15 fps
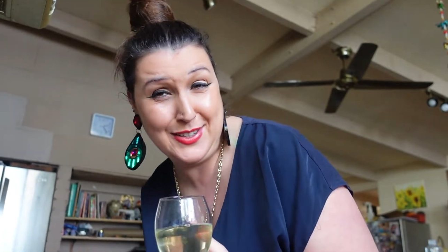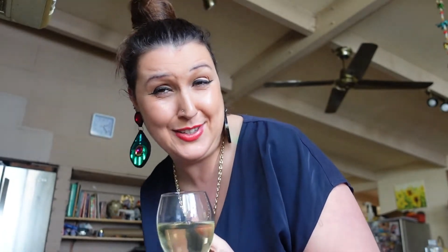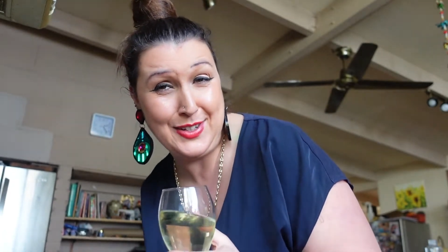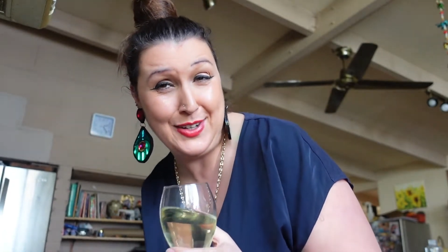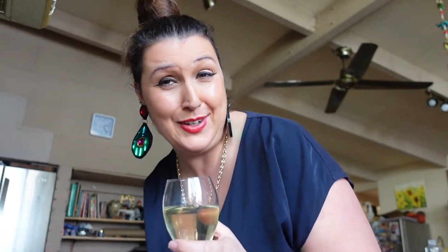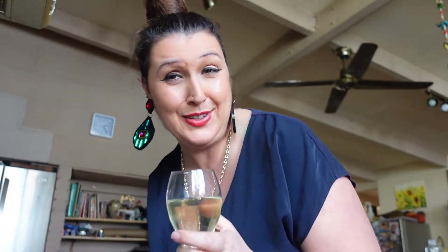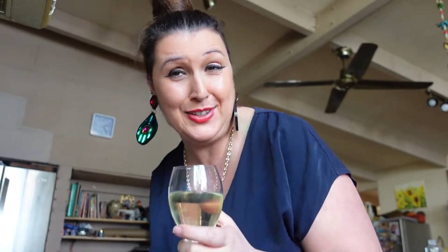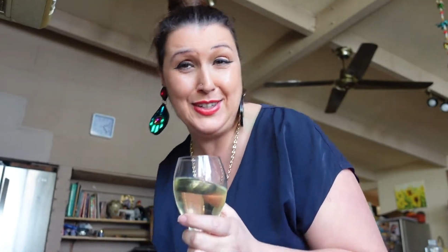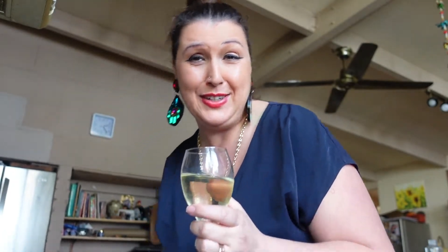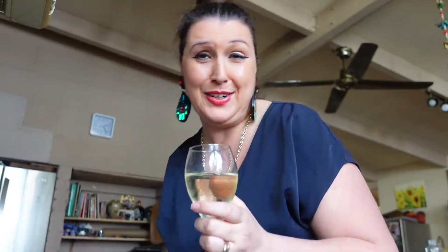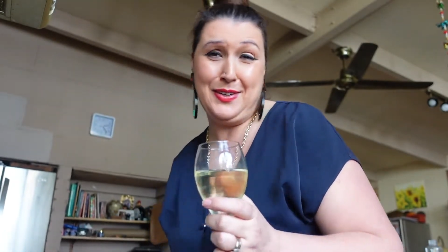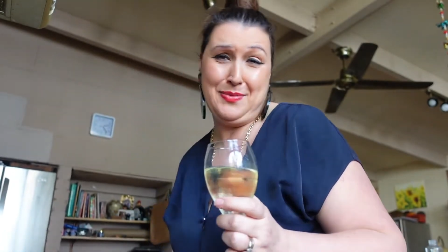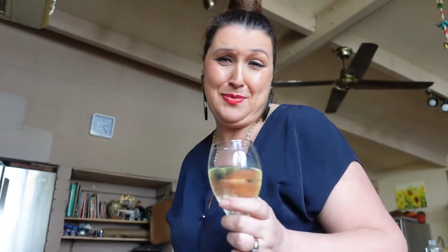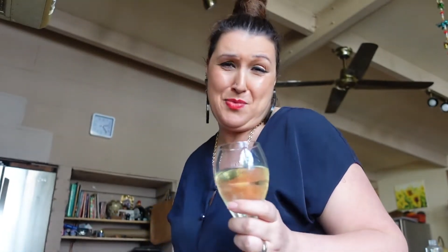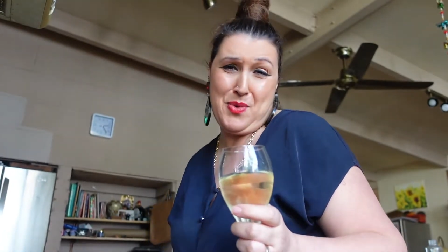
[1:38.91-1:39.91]
So, you know,
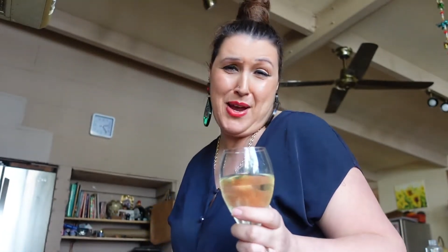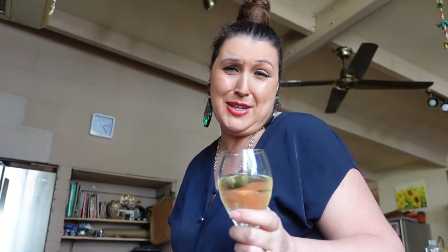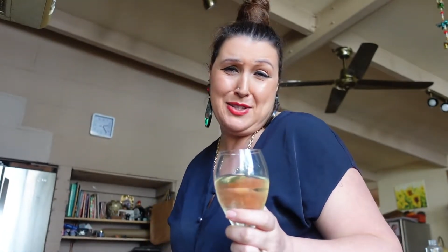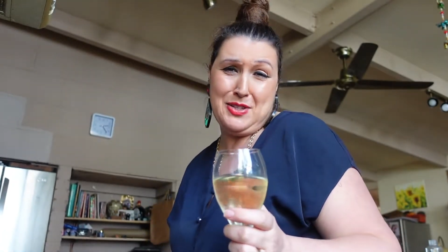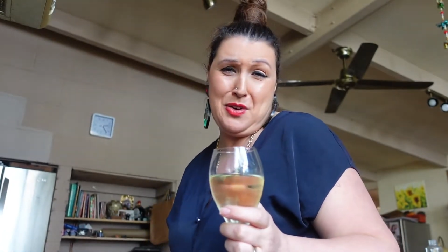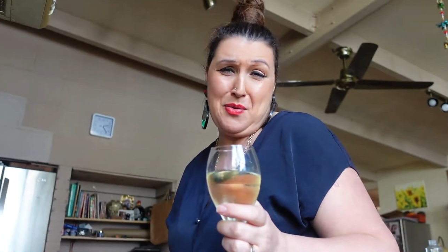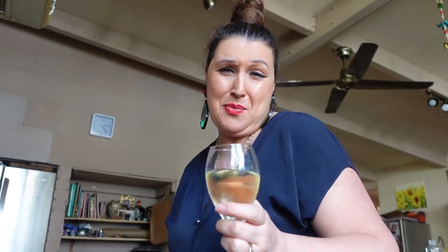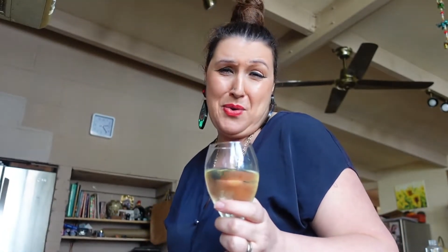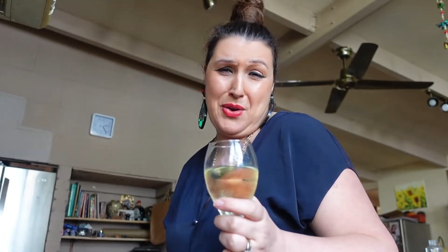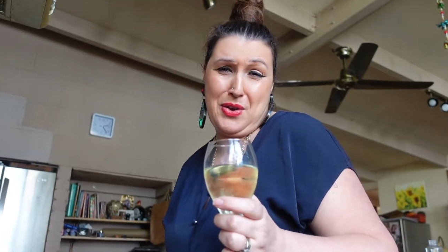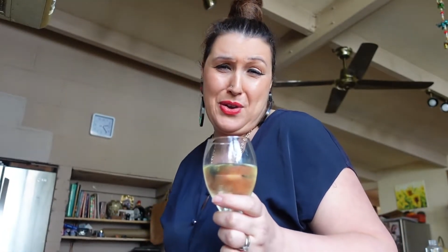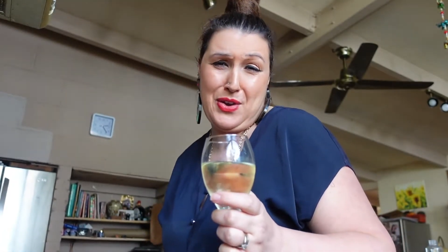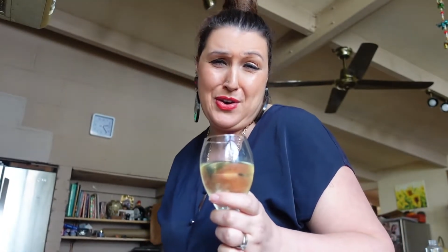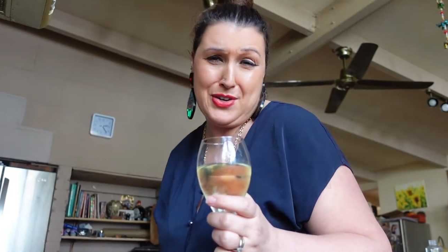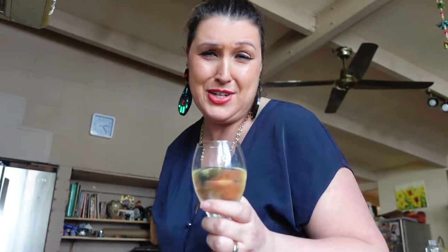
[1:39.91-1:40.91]
waste not, want
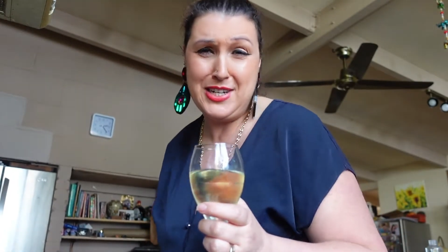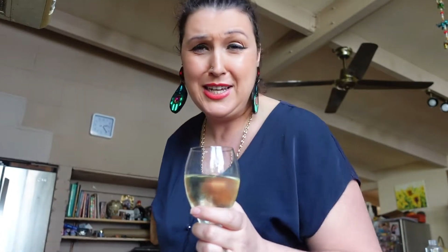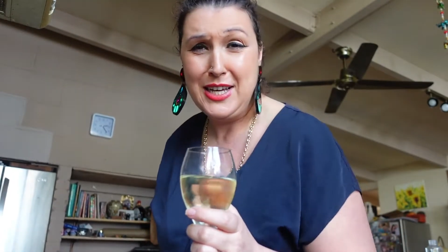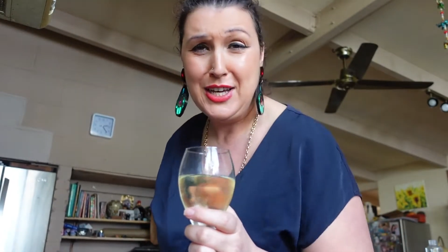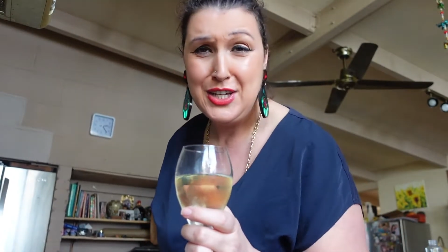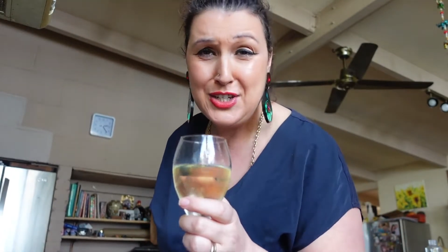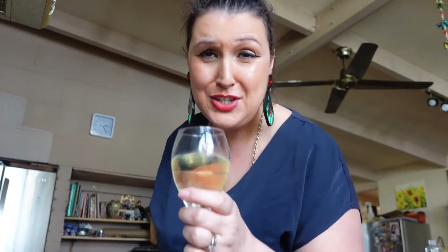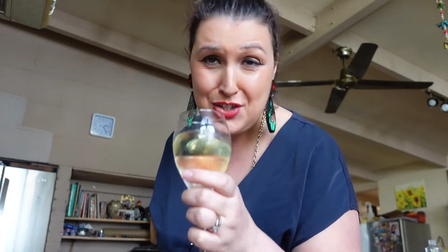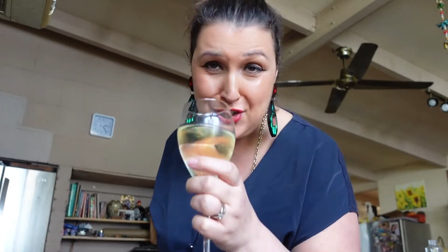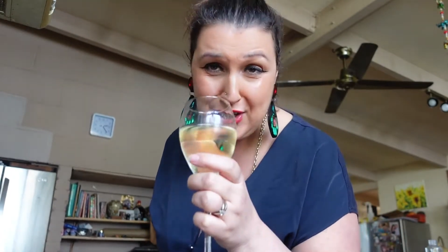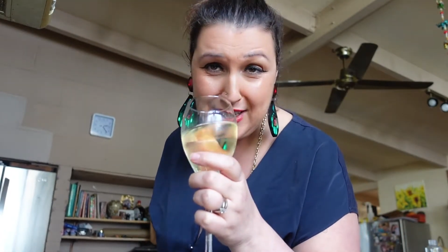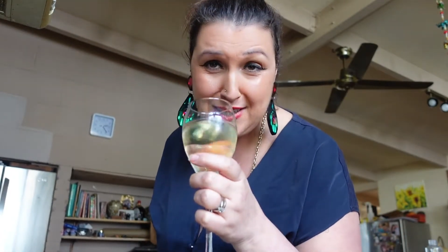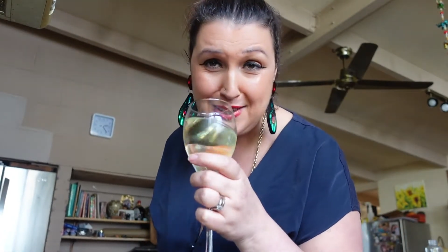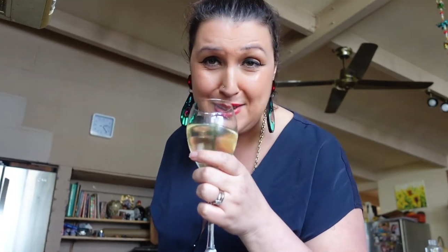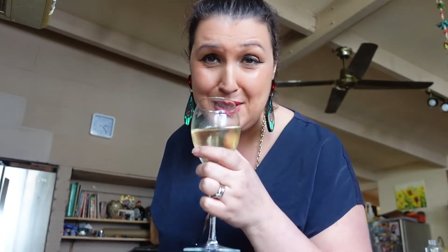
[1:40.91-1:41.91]
not.
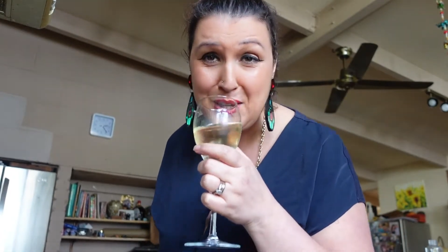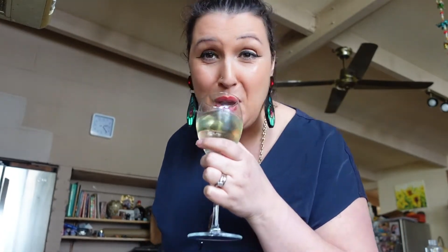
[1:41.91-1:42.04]
Cheers.